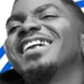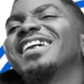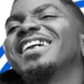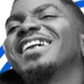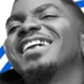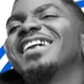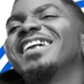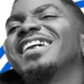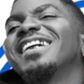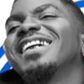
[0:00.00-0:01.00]

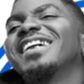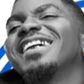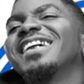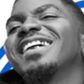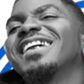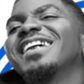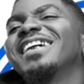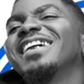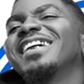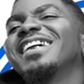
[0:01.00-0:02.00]

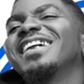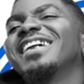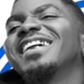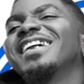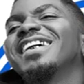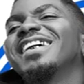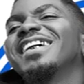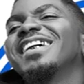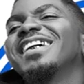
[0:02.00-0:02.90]
[no speech]